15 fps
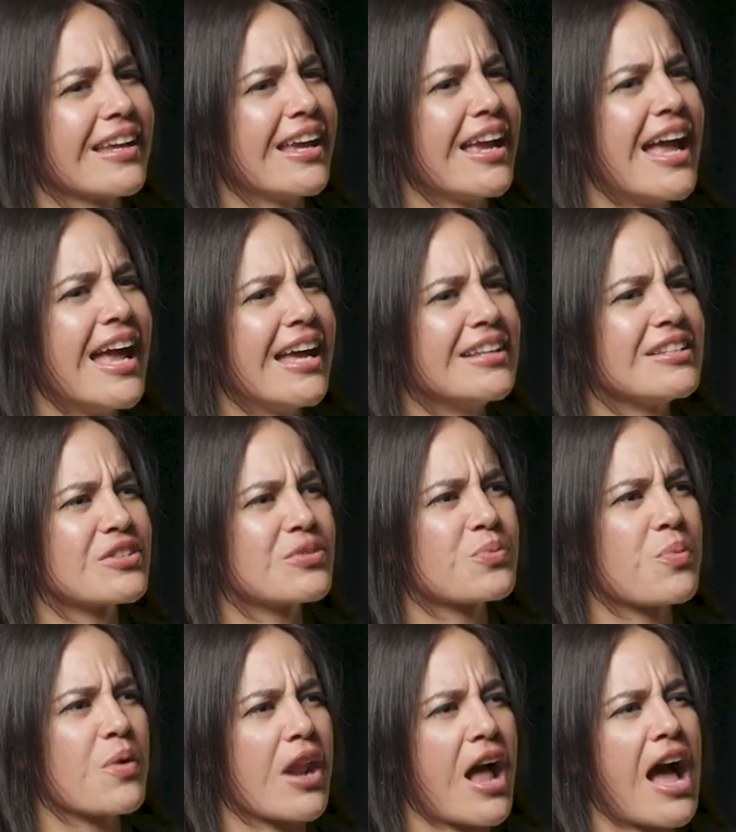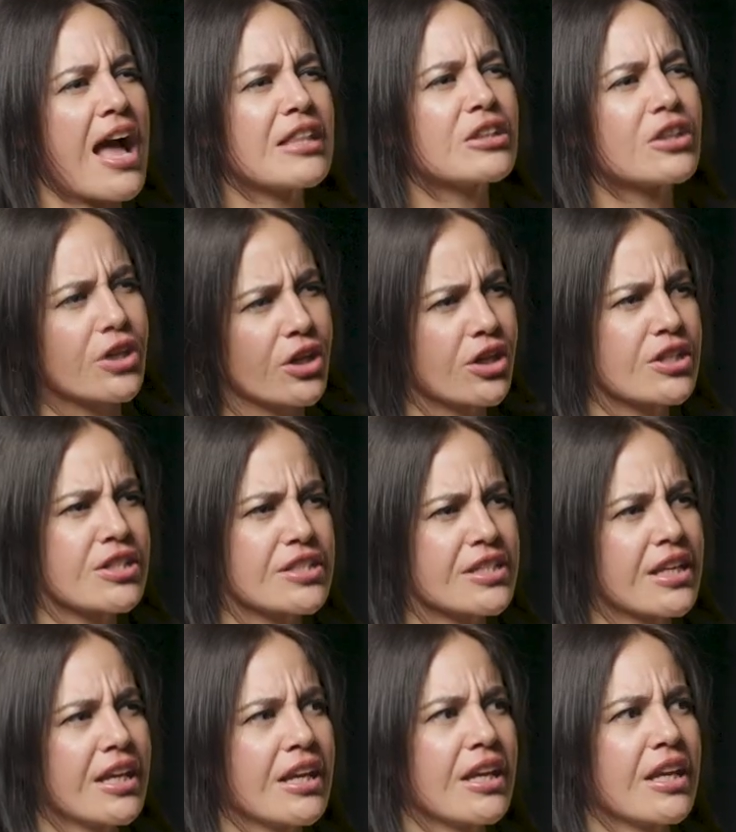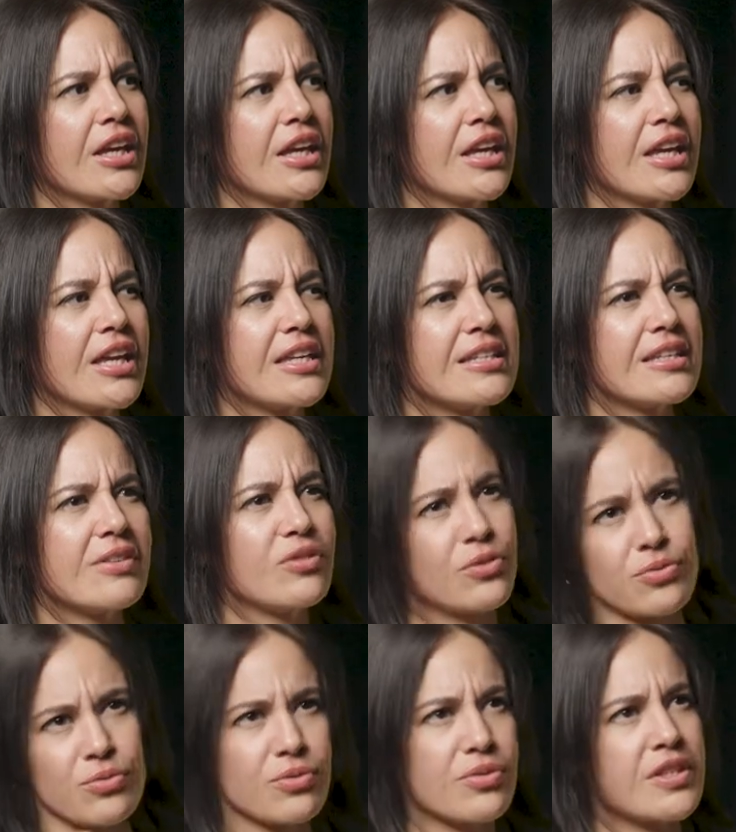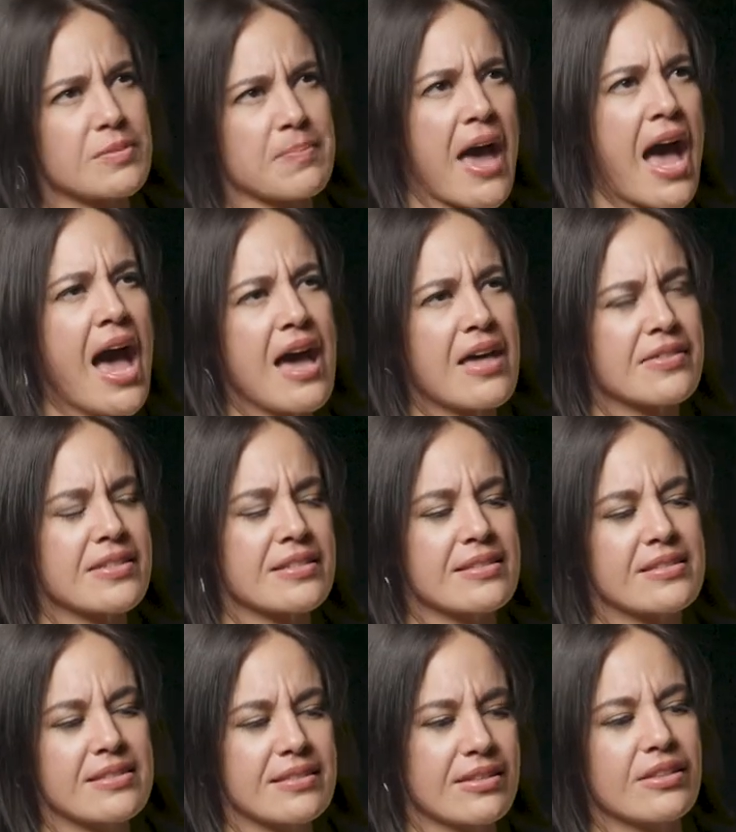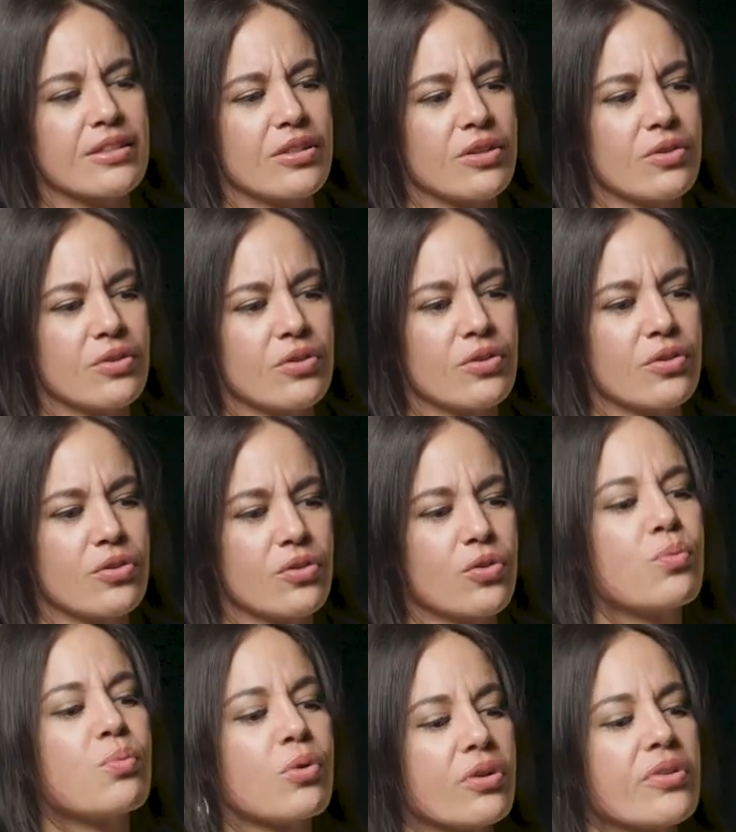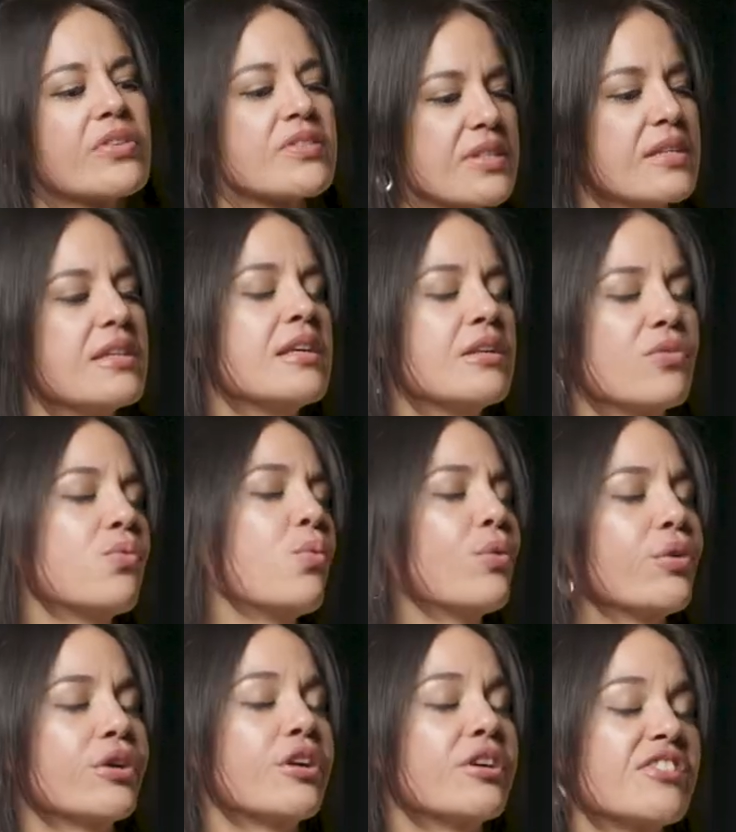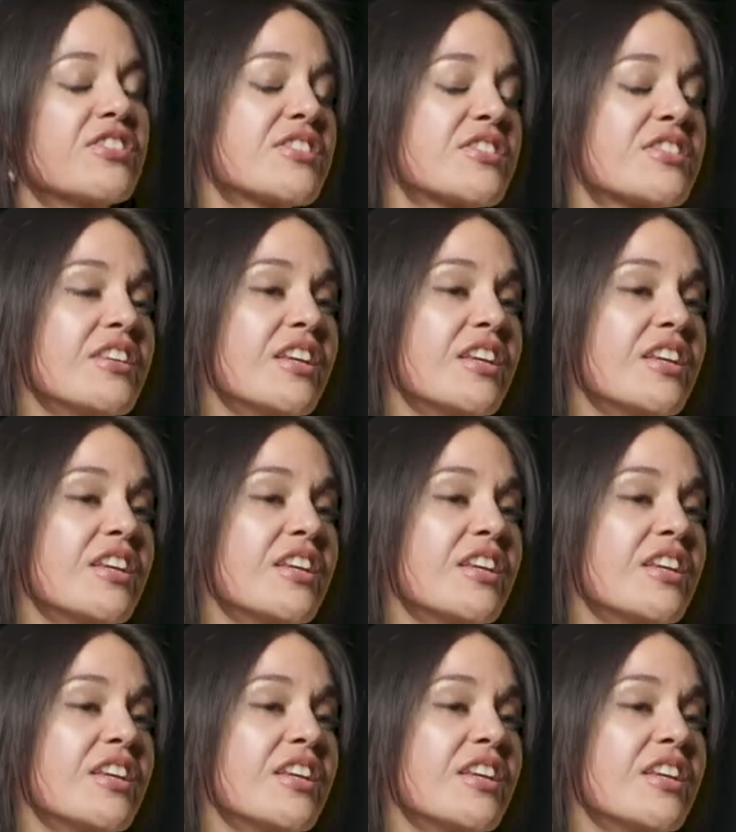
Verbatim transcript: And what I learned through this path is the world is in need of warriors.